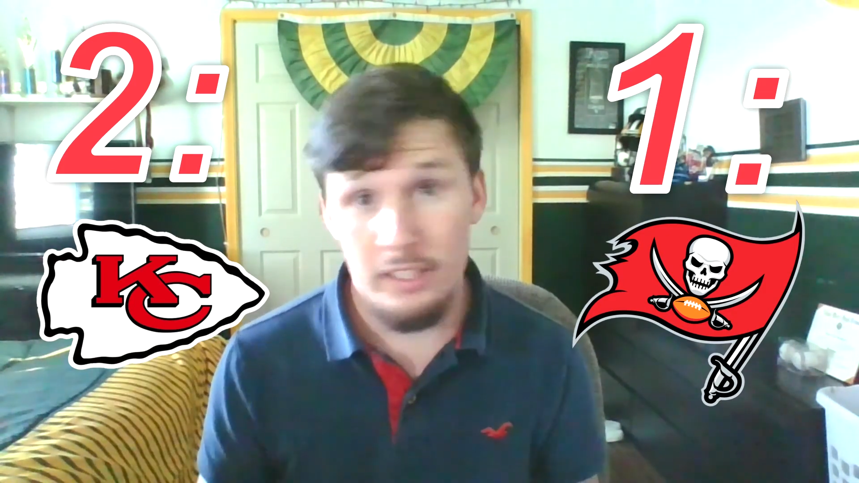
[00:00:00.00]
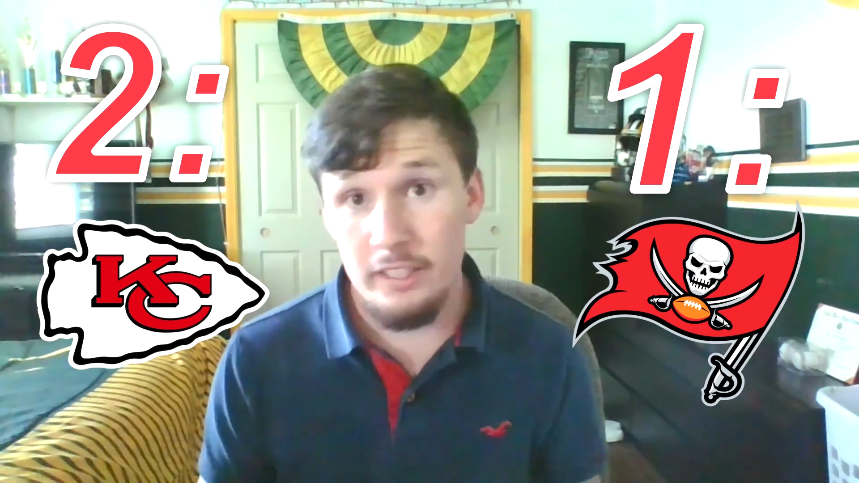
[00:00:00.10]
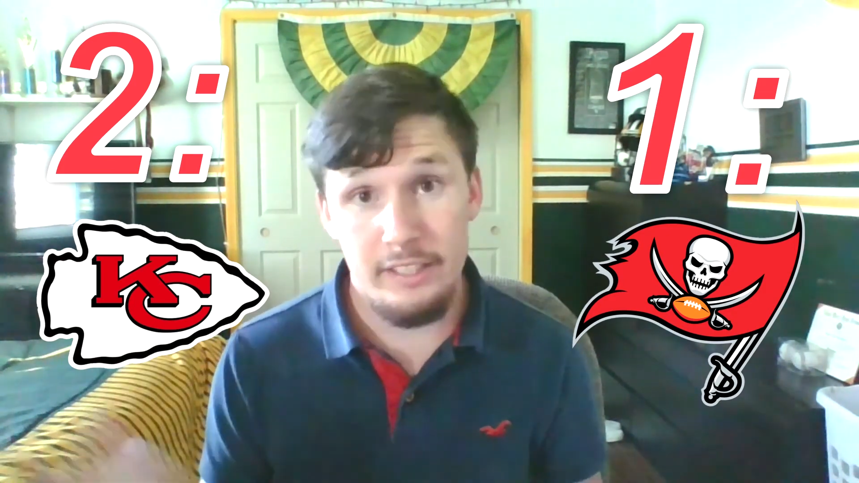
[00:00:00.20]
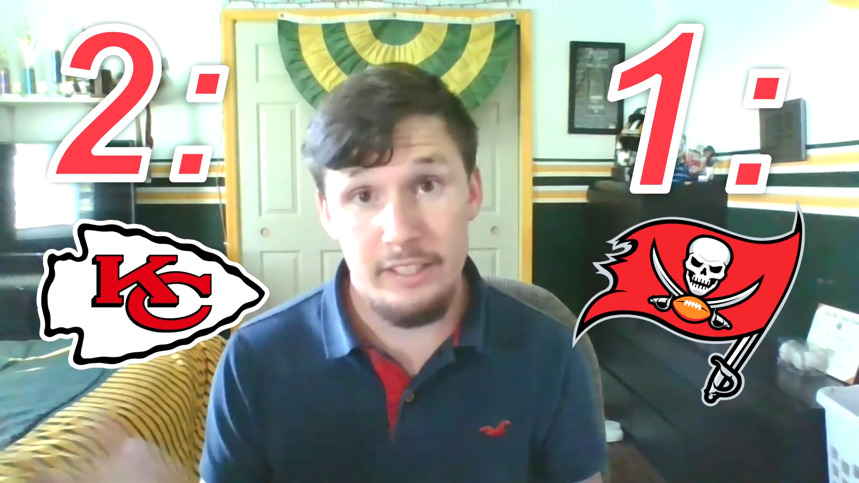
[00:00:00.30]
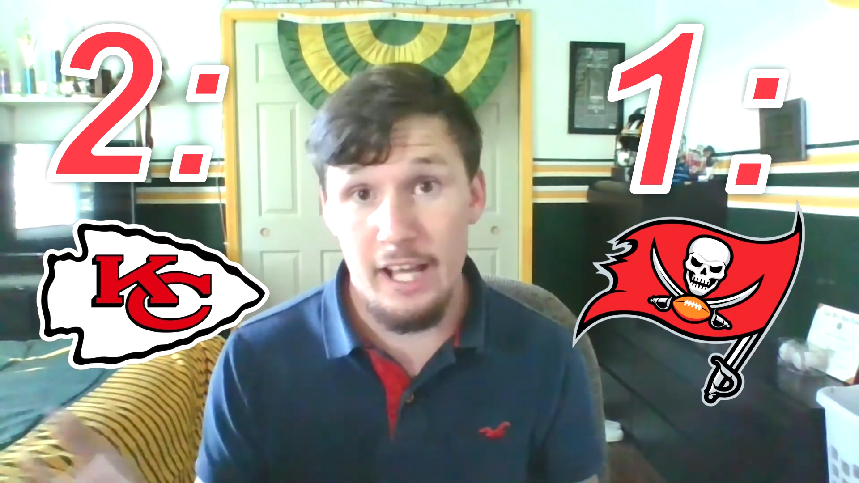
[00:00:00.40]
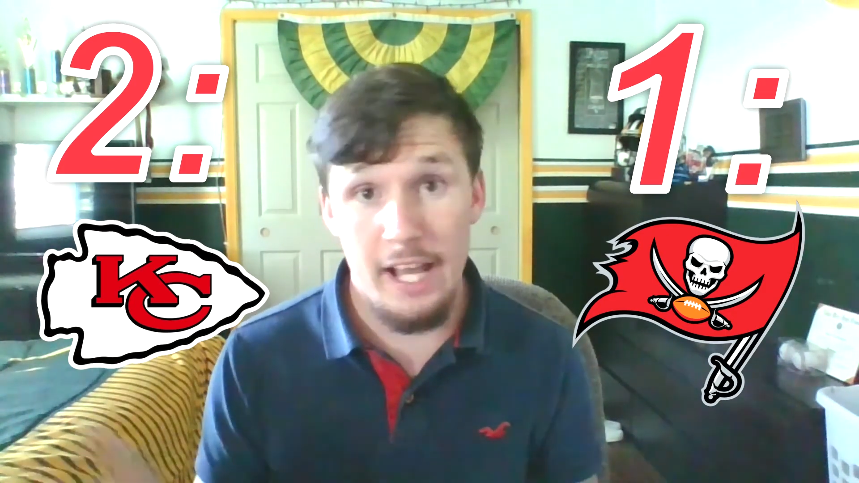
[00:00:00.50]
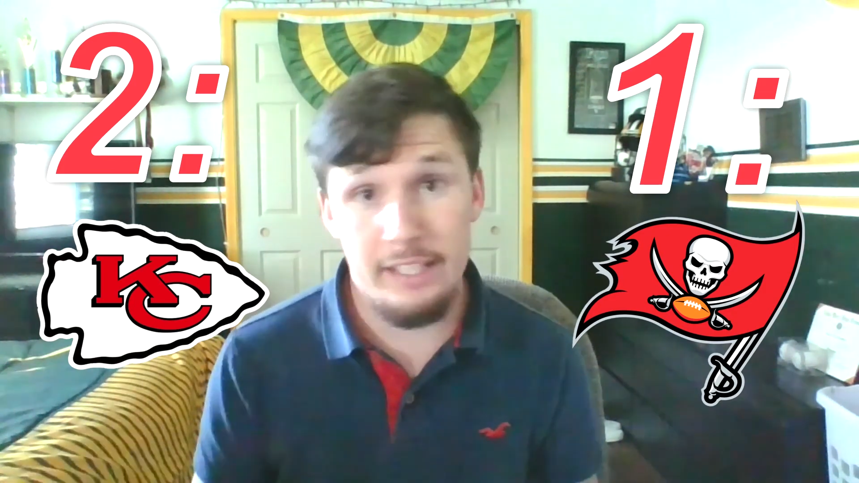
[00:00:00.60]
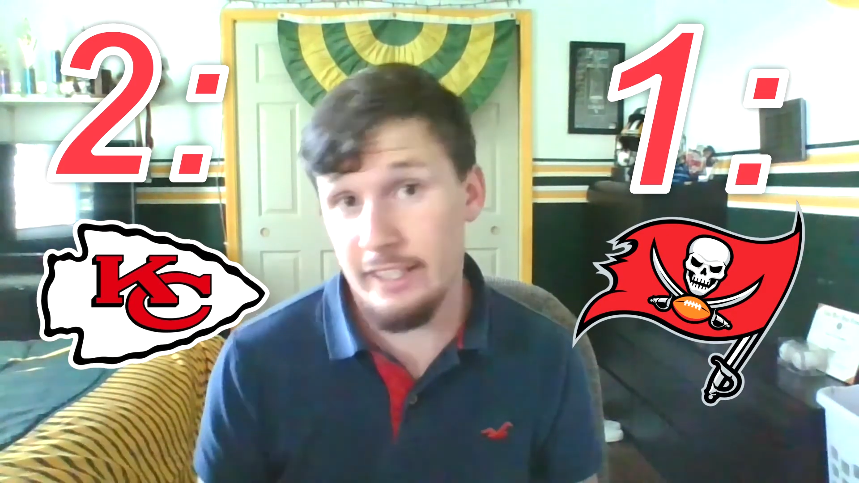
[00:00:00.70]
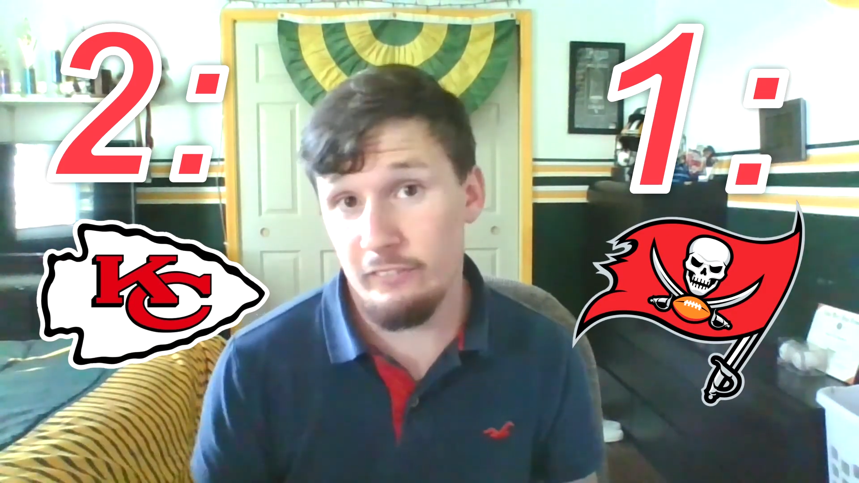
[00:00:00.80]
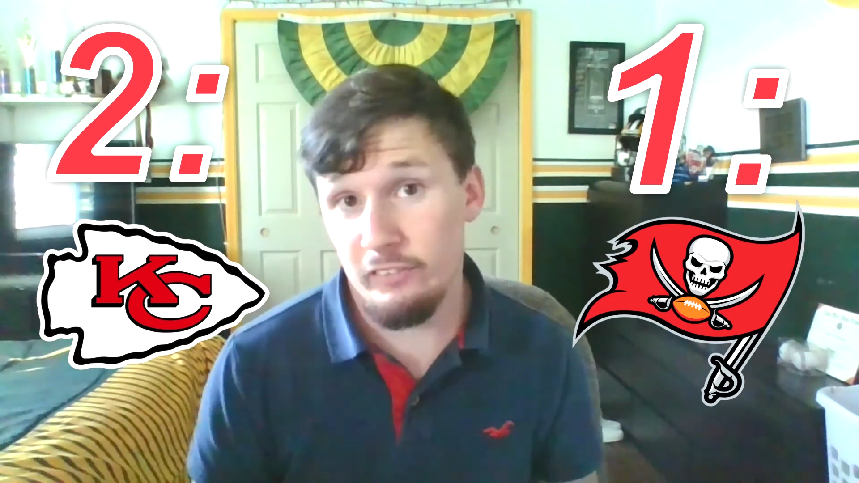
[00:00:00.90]
yeah, I
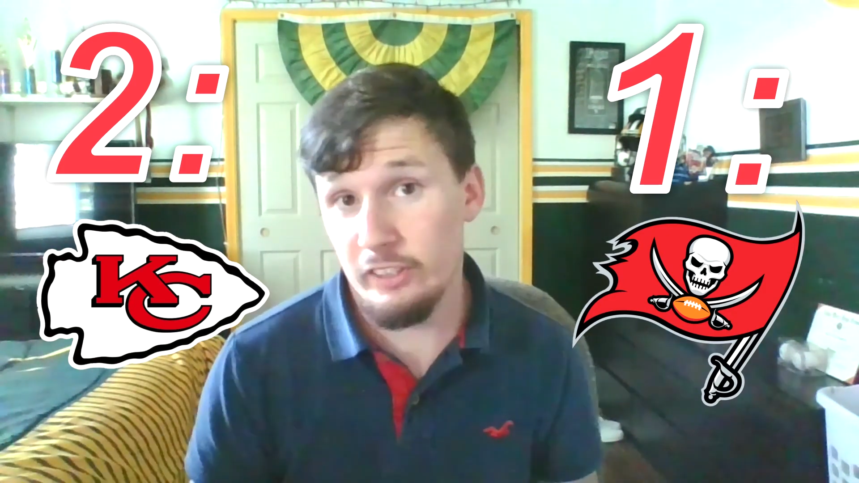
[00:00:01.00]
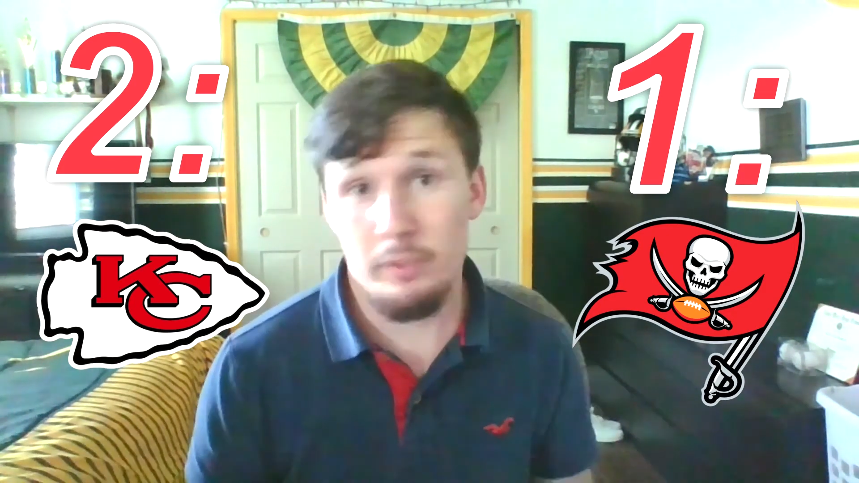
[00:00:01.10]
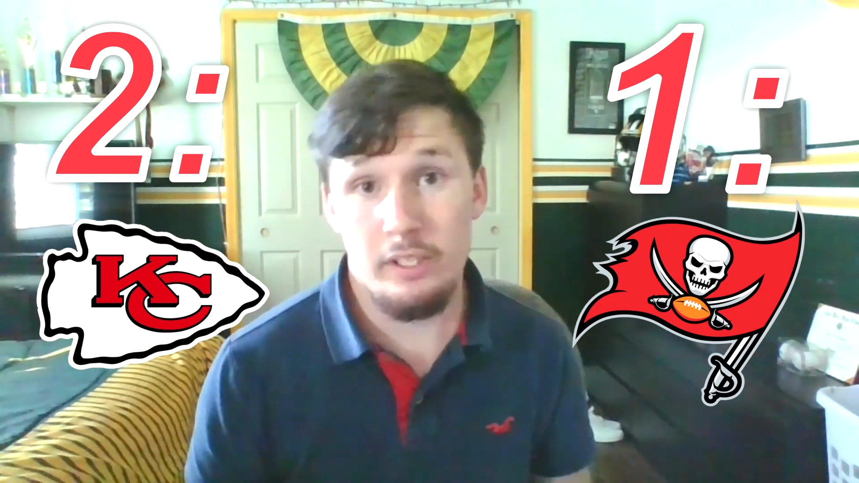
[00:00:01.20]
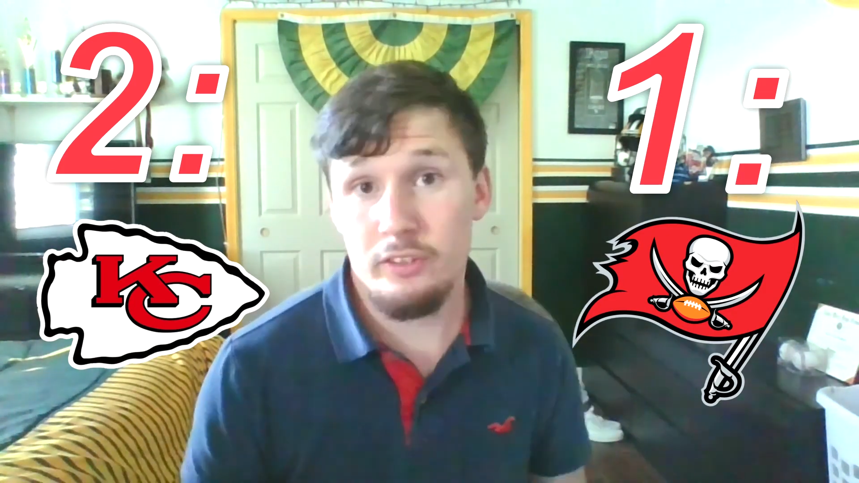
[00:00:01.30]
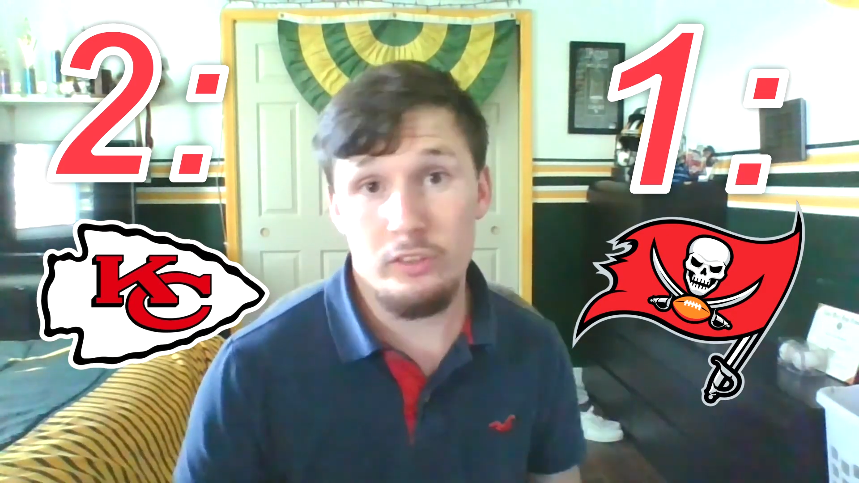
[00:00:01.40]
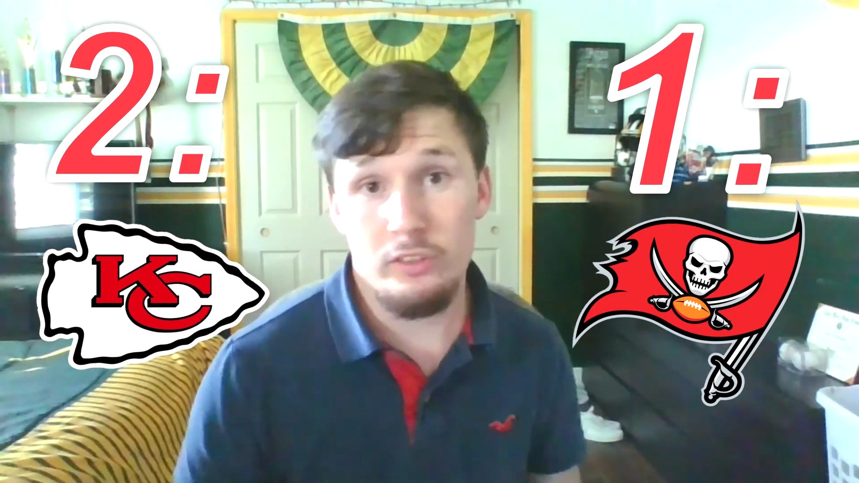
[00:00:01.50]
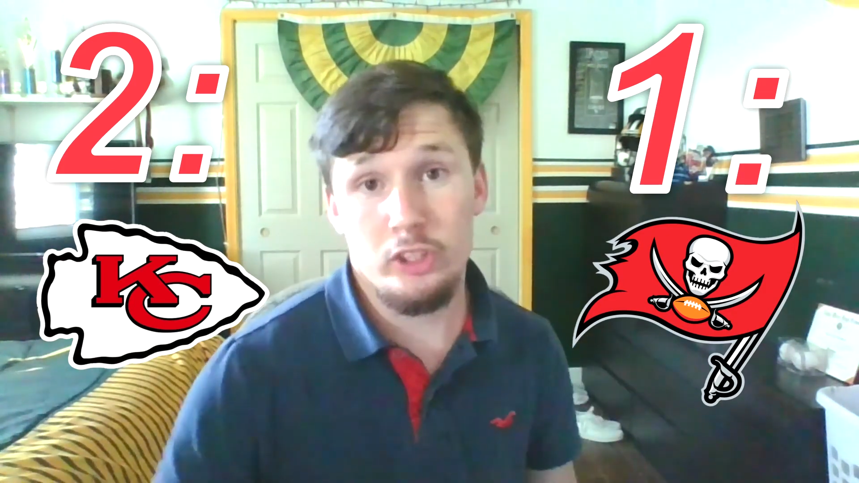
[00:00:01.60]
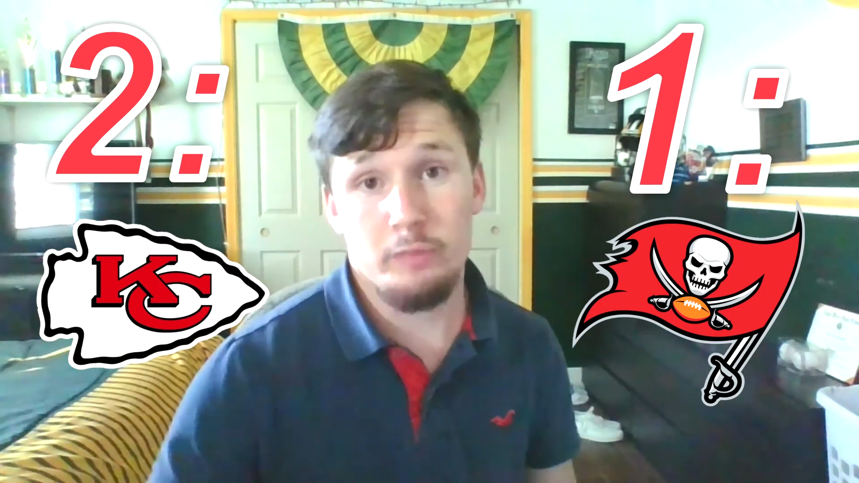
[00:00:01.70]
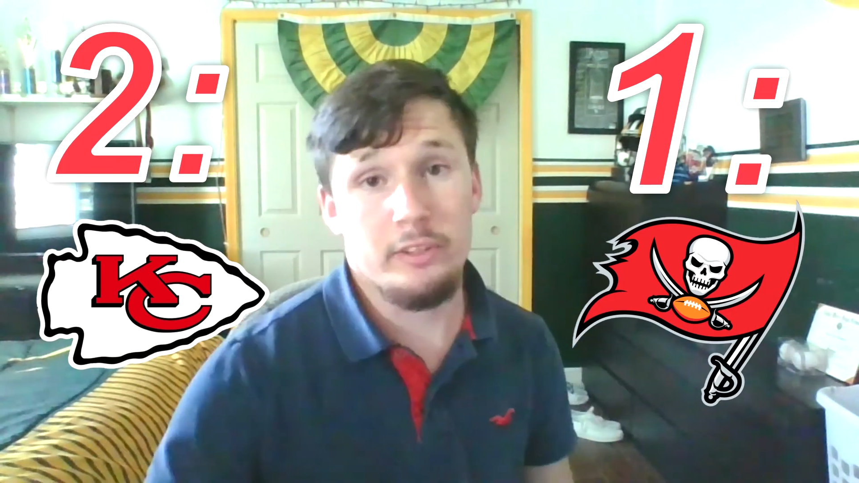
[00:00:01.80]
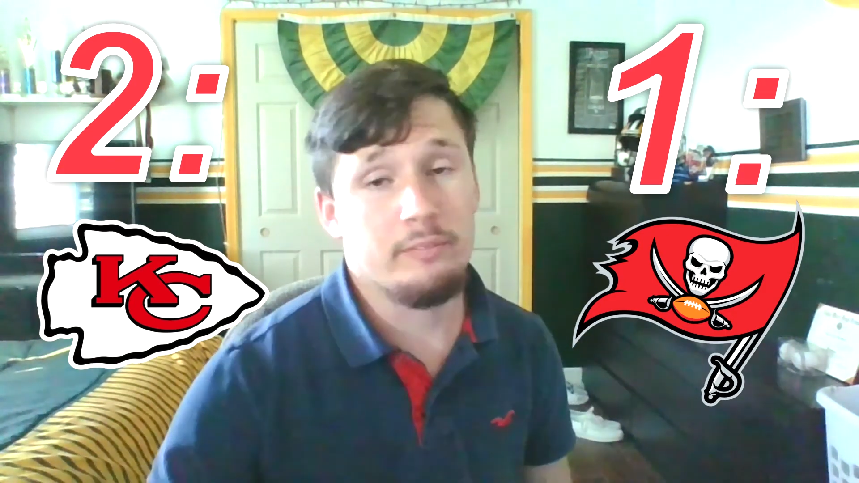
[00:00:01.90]
can't really be a
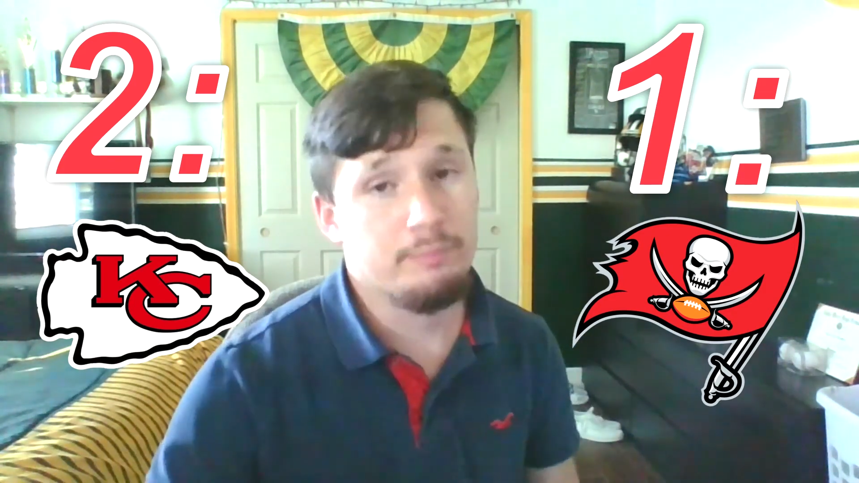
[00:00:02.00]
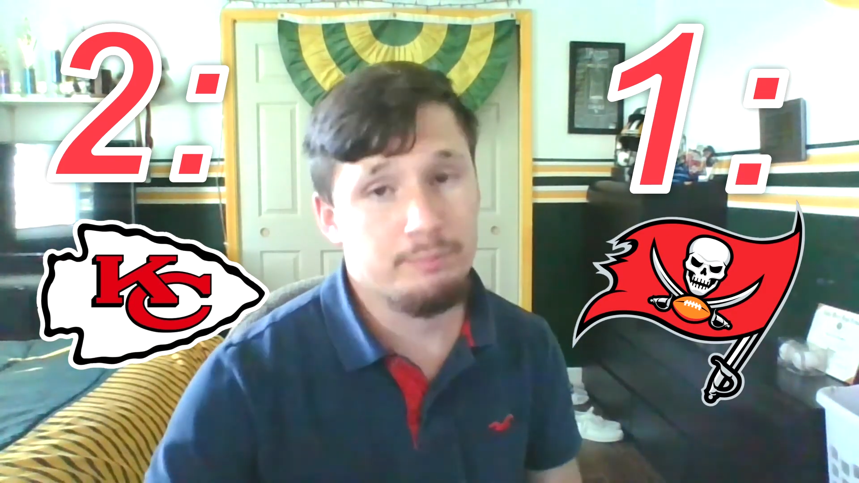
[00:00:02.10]
YouTuber.